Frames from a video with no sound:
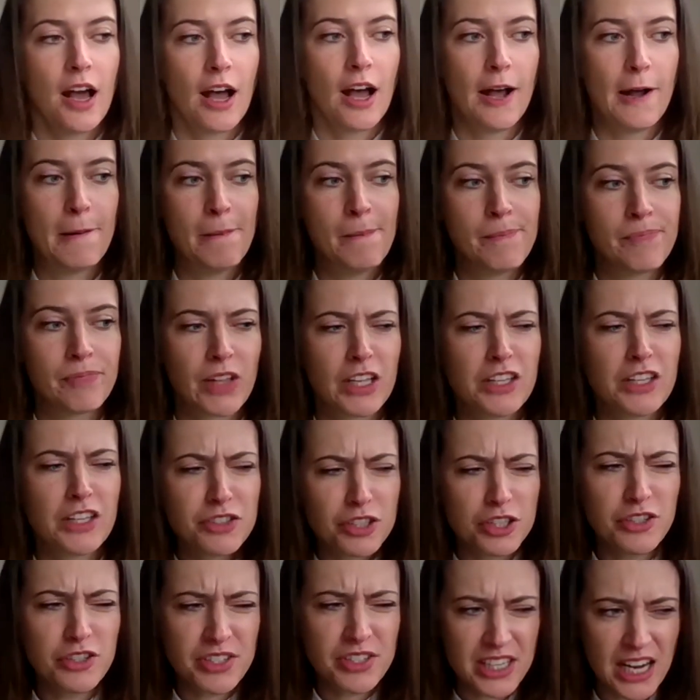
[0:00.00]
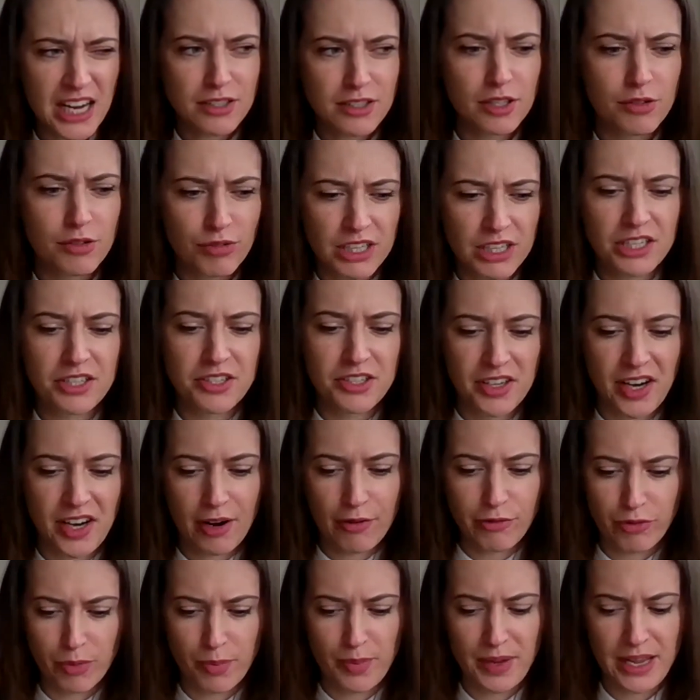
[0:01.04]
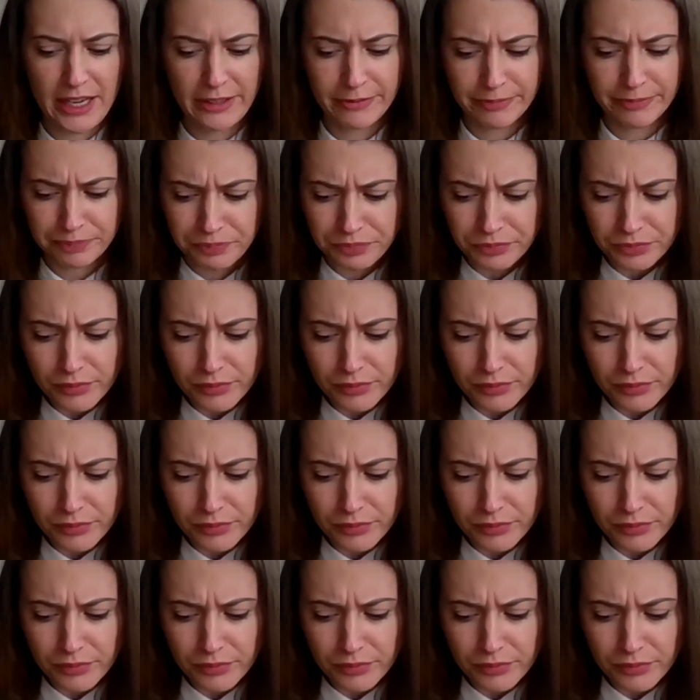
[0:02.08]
And 2 stats that really stood out for me.